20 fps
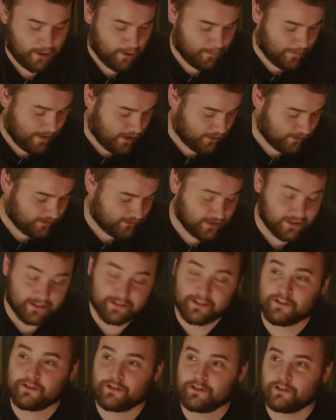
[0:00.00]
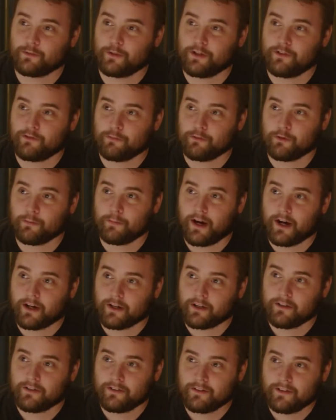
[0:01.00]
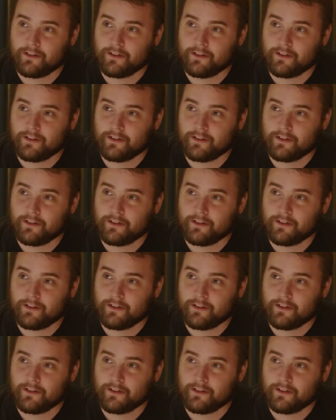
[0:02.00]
about 6 inches away from your body.